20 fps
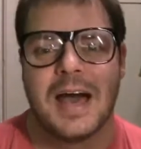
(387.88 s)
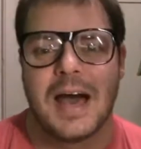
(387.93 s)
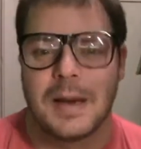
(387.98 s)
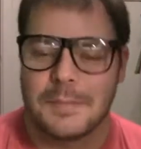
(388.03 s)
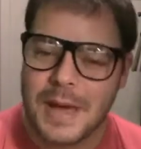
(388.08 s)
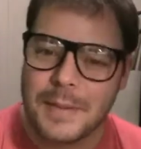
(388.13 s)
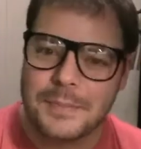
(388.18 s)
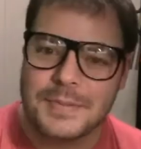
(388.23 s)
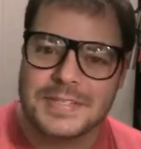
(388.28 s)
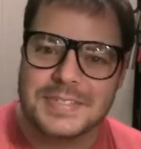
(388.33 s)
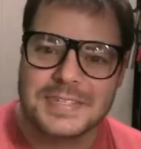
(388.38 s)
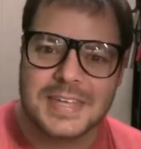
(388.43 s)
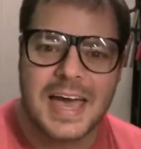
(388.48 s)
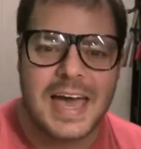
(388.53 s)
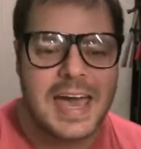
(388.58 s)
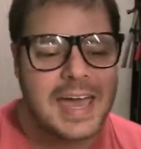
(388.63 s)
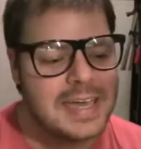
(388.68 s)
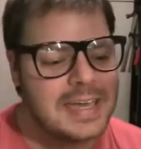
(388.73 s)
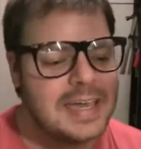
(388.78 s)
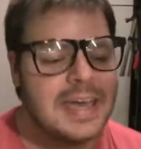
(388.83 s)
I'm happy to
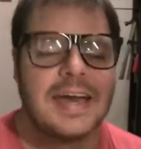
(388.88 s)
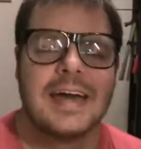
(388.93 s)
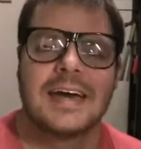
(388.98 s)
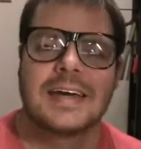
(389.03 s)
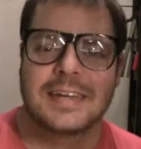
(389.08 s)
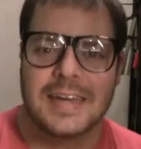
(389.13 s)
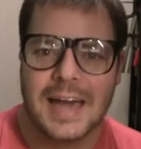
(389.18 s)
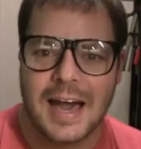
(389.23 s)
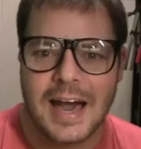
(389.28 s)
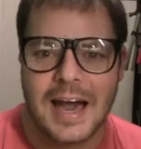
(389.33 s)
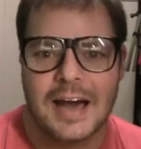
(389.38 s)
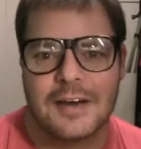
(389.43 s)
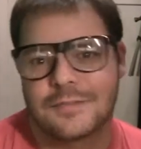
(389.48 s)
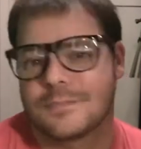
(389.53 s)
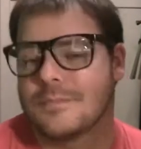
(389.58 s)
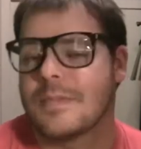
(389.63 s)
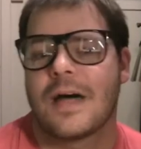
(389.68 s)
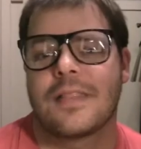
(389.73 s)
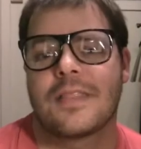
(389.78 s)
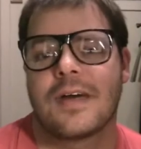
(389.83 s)
say,
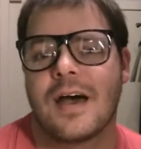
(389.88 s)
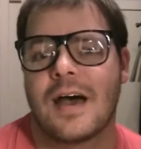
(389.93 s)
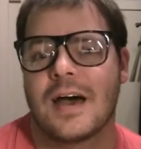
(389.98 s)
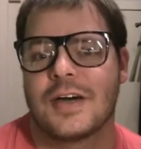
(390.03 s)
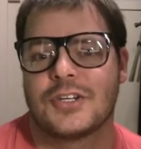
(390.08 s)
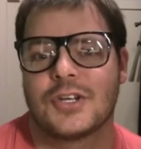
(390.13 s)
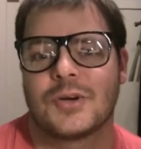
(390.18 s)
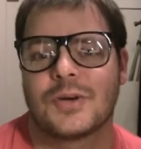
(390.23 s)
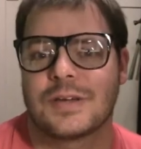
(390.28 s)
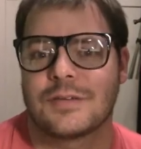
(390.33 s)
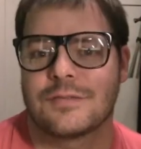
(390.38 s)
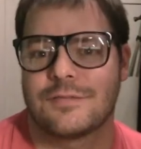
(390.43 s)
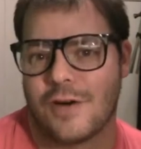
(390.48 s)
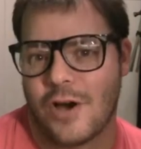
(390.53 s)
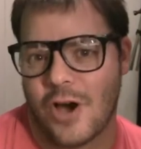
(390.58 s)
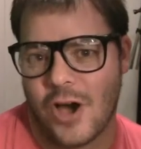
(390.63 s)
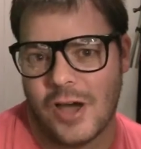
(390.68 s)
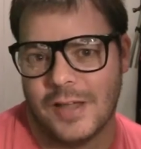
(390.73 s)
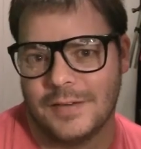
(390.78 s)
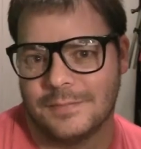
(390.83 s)
calf mother are doing
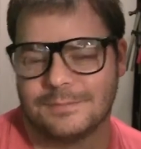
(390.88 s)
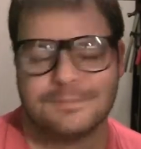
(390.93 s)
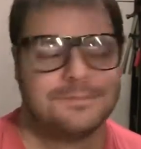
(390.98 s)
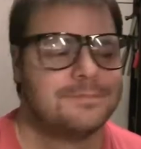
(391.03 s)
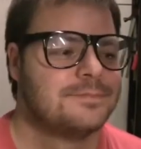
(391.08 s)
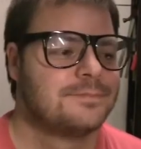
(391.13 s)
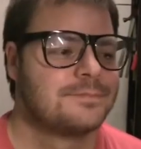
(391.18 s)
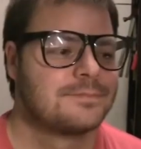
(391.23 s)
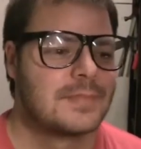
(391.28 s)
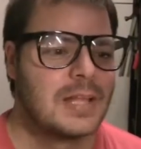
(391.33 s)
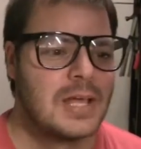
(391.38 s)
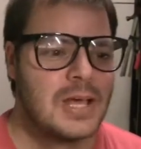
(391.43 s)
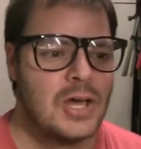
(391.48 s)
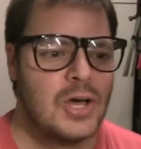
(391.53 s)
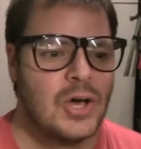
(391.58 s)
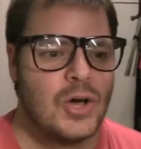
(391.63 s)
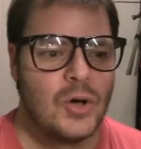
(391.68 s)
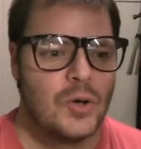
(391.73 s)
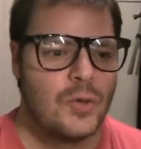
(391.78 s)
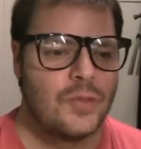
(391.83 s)
fine.
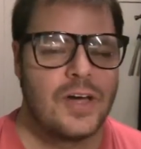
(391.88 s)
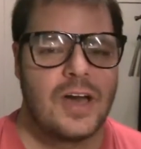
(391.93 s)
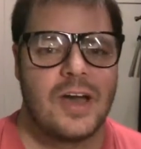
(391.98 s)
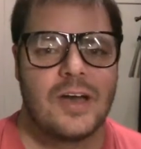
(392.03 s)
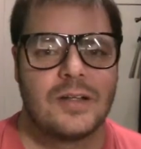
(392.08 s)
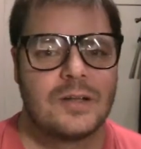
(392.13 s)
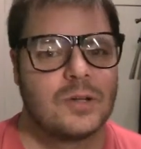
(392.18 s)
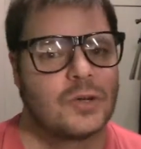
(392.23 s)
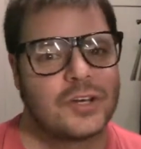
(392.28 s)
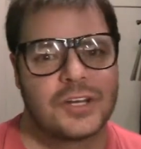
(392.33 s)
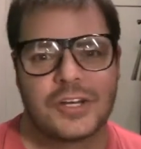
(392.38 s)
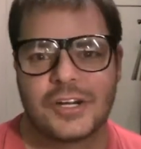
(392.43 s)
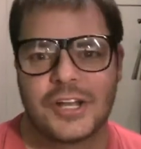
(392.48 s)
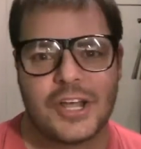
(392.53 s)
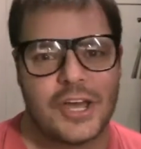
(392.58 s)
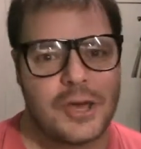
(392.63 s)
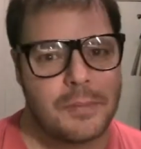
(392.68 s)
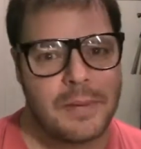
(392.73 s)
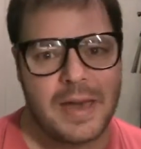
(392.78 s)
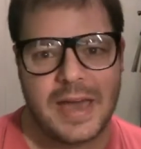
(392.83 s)
Although looking at
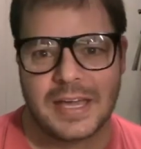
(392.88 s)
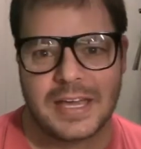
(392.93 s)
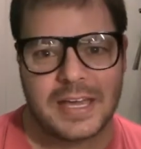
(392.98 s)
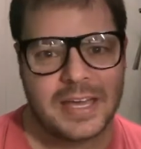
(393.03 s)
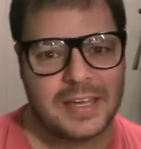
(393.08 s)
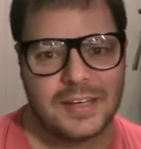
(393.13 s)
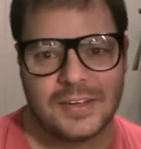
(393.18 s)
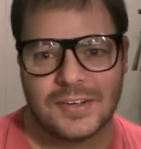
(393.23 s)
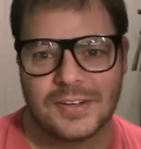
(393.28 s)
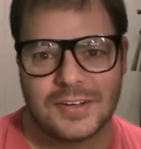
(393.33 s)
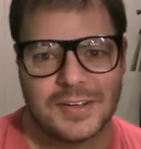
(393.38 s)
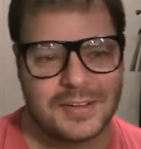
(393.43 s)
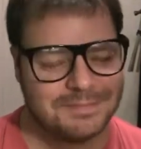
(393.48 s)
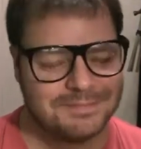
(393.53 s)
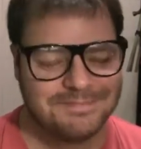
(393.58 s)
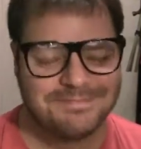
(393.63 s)
her back end,